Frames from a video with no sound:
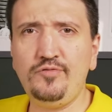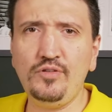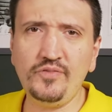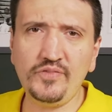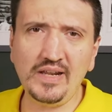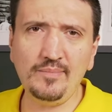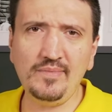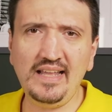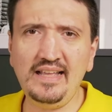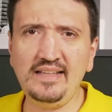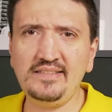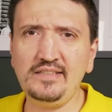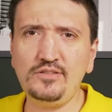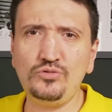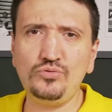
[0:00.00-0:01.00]
full frame
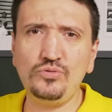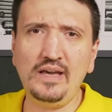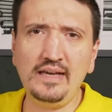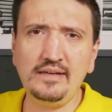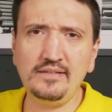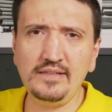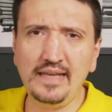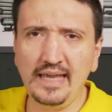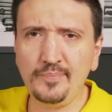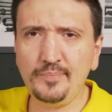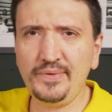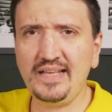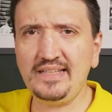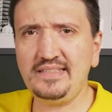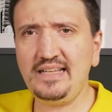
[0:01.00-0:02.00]
lenses to
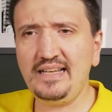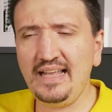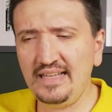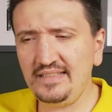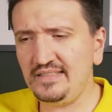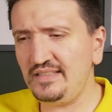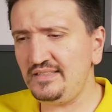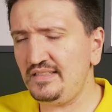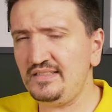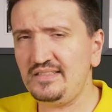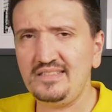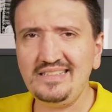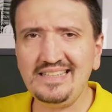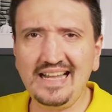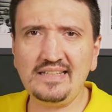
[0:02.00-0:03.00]
APS-C lenses,
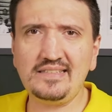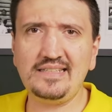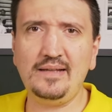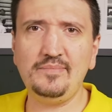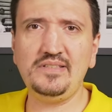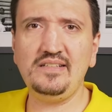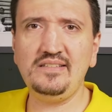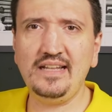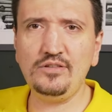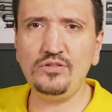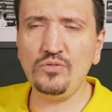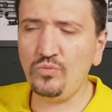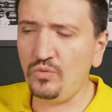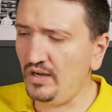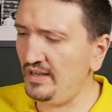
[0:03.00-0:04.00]
it's not something that
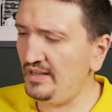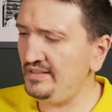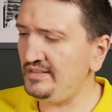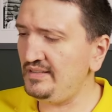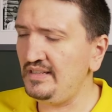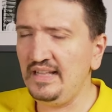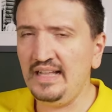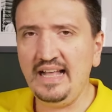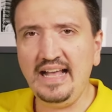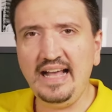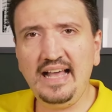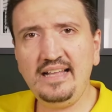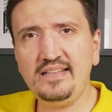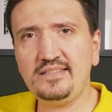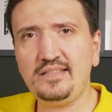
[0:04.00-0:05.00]
you want,
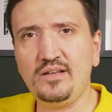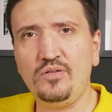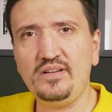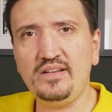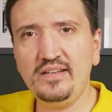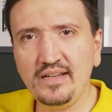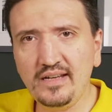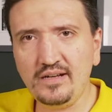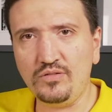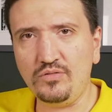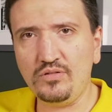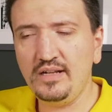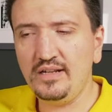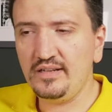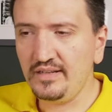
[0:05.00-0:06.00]
and so no,
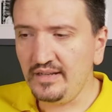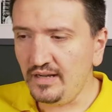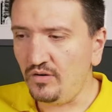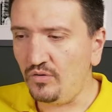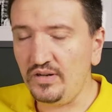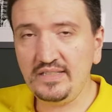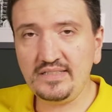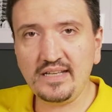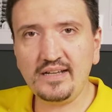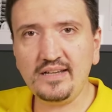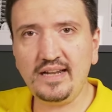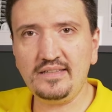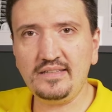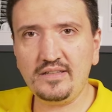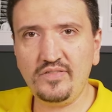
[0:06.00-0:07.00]
it's a
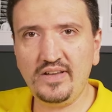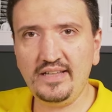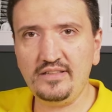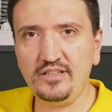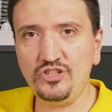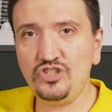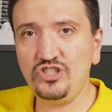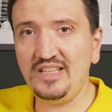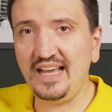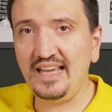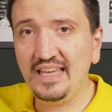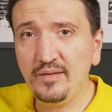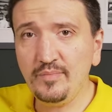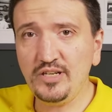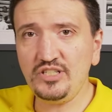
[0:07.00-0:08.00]
great advantage. The
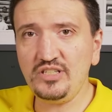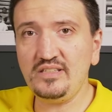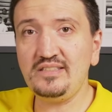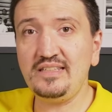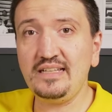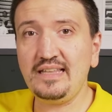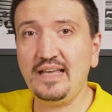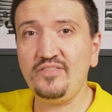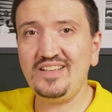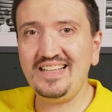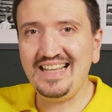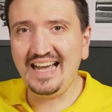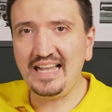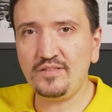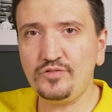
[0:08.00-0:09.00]
images that I've
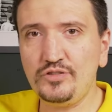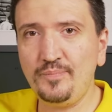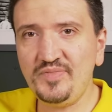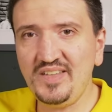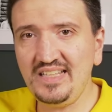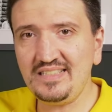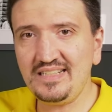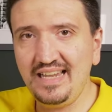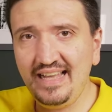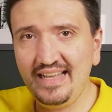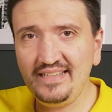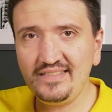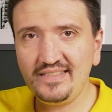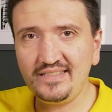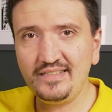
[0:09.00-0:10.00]
got from this
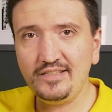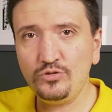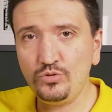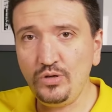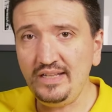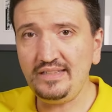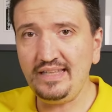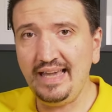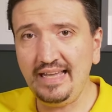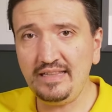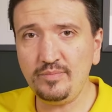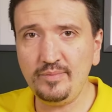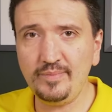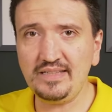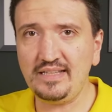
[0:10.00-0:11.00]
lens,
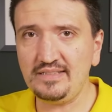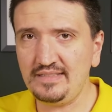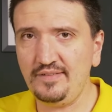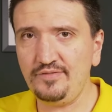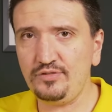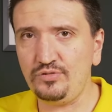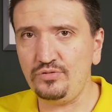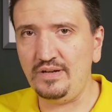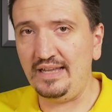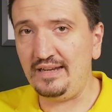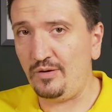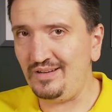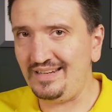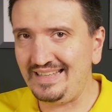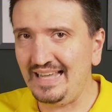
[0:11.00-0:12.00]
28mm f2, and
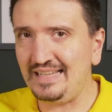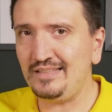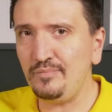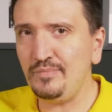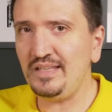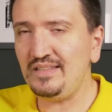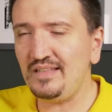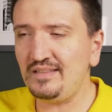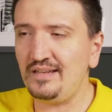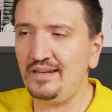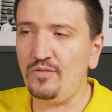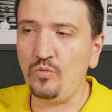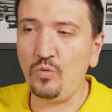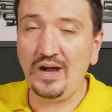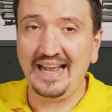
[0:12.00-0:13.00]
I will get
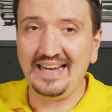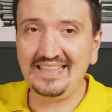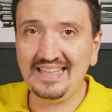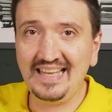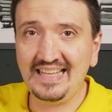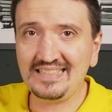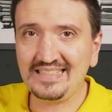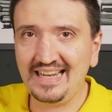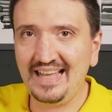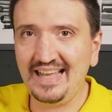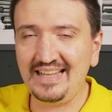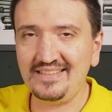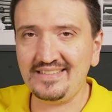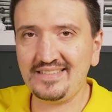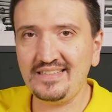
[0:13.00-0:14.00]
immediately why this
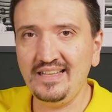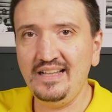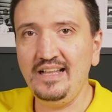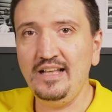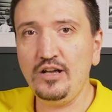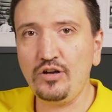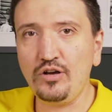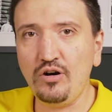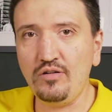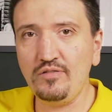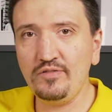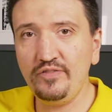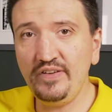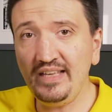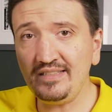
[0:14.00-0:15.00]
lens
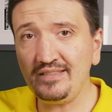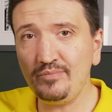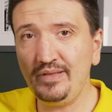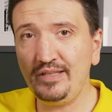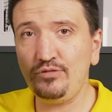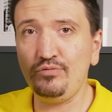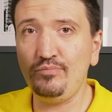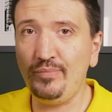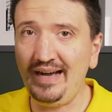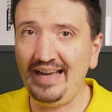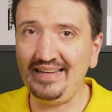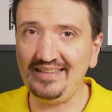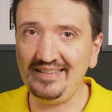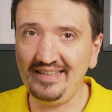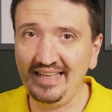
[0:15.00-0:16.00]
convinced me to
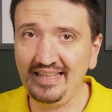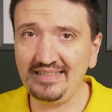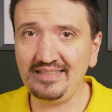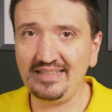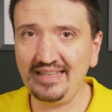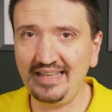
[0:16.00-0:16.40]
buy this